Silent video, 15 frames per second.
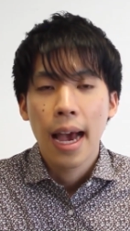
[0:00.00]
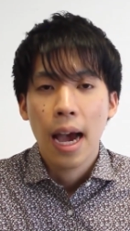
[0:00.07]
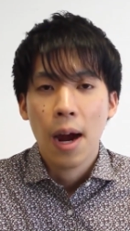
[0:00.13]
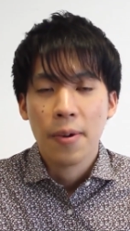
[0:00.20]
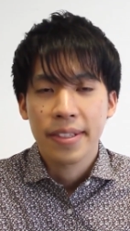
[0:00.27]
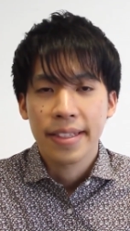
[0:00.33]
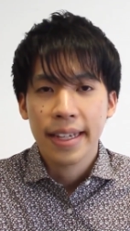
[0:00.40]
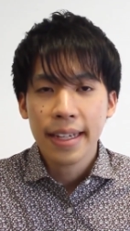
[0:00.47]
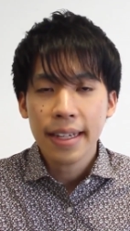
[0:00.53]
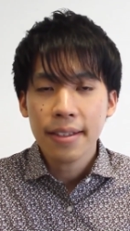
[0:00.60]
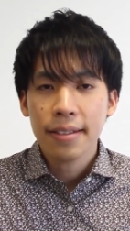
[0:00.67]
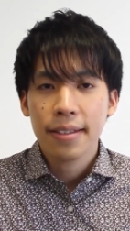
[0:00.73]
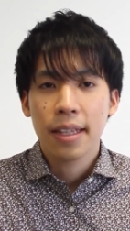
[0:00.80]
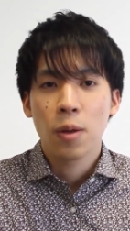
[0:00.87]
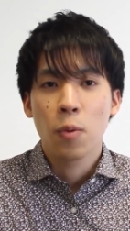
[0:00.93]
Our second
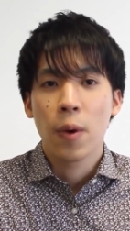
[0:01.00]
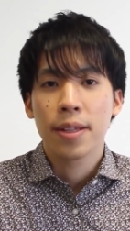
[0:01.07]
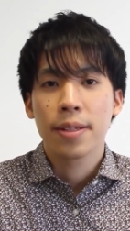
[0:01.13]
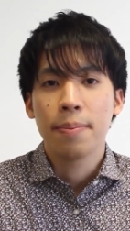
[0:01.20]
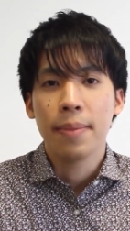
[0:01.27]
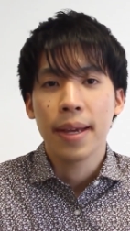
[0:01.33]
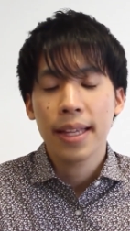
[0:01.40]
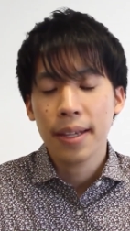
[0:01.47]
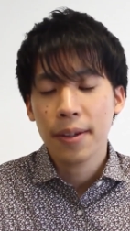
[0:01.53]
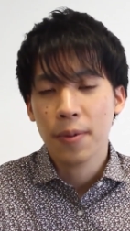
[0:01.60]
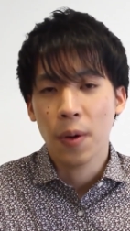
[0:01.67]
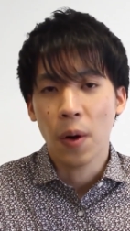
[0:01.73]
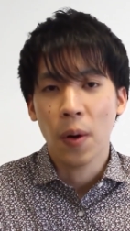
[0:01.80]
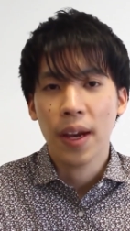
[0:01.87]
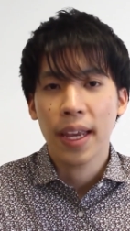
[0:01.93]
study was
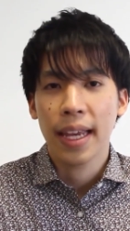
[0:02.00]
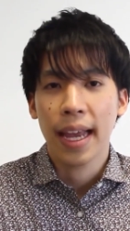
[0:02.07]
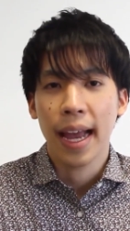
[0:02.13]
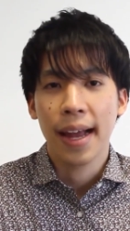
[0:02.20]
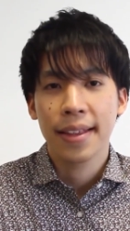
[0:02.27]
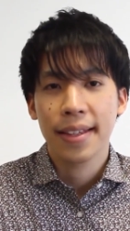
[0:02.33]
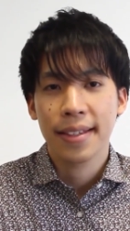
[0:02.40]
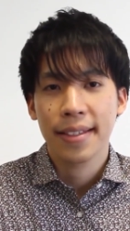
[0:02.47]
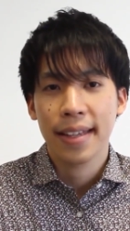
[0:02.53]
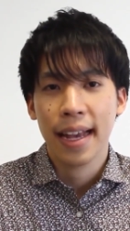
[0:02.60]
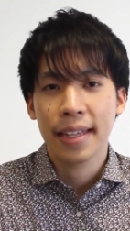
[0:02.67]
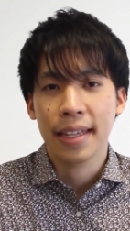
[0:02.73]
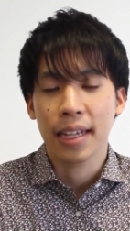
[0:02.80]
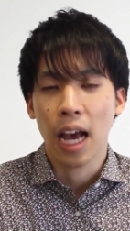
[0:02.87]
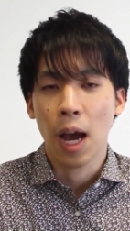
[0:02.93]
meaningful in
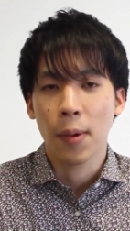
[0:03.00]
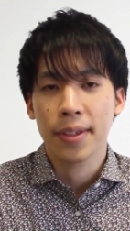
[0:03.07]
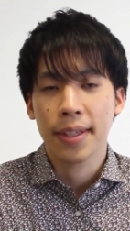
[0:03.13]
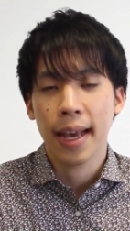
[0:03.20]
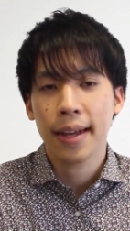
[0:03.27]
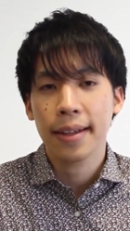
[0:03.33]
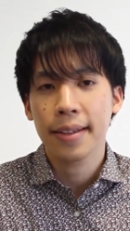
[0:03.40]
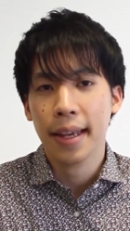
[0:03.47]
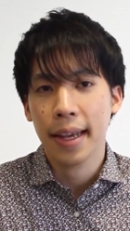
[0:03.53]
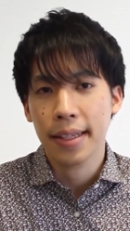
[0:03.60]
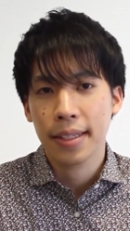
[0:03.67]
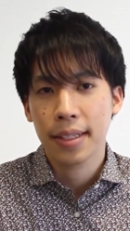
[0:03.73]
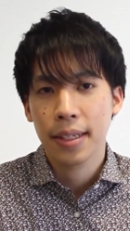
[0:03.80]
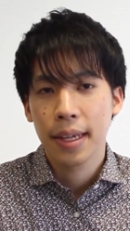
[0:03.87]
understanding our tank touch,